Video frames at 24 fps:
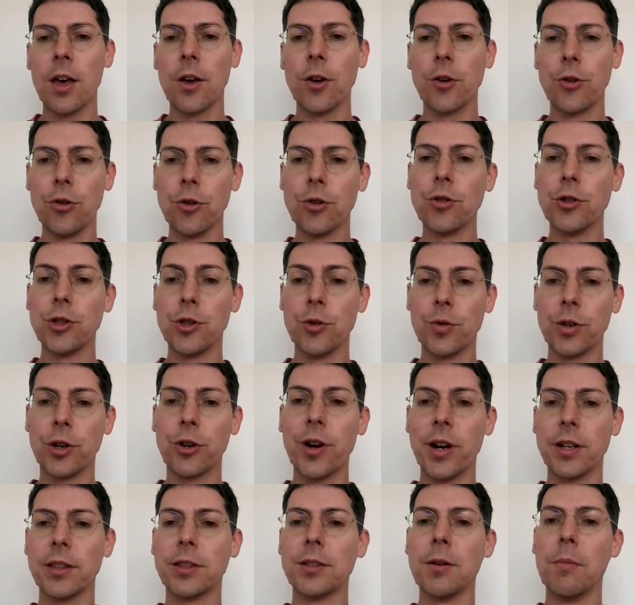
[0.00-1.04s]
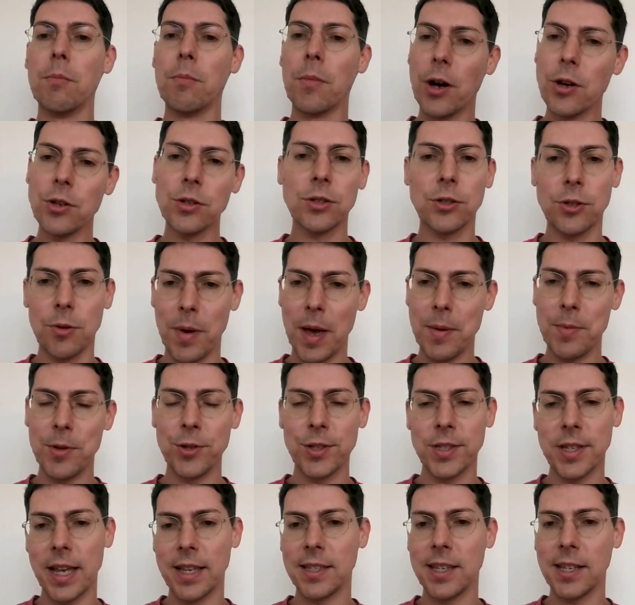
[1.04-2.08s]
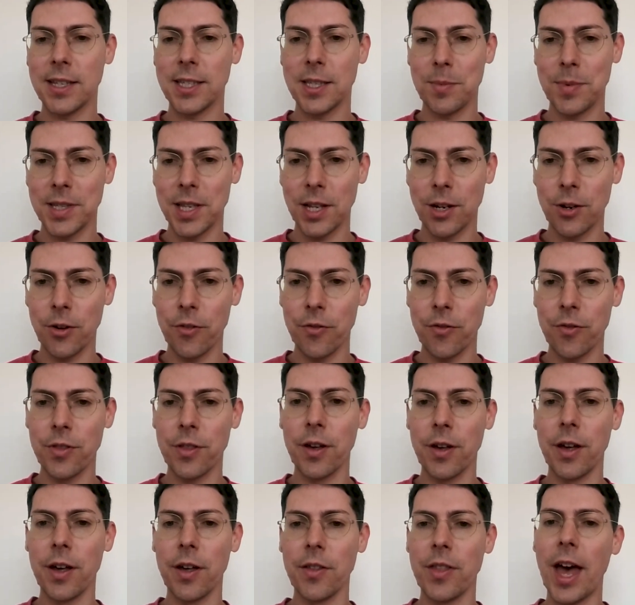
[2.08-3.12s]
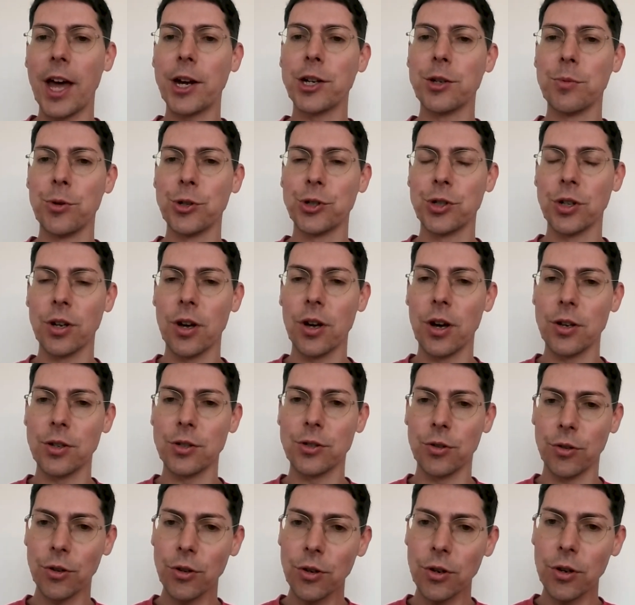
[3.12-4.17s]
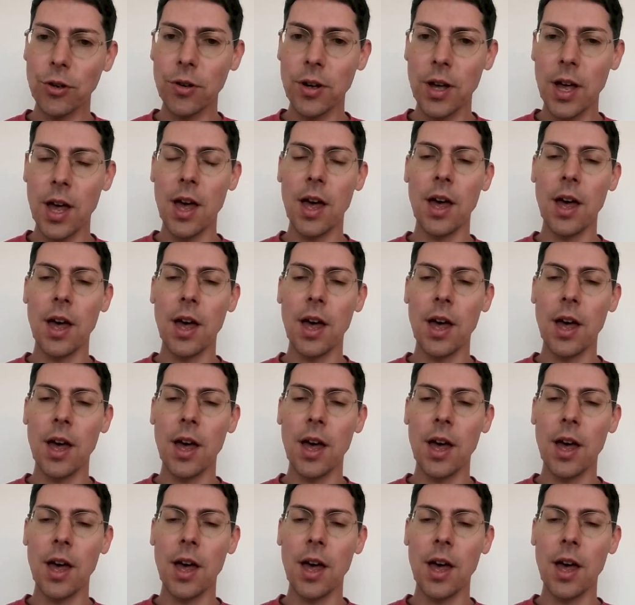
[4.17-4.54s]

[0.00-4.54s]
Google you would credit the most. So maybe you'd say 60% of the attribution goes to Google,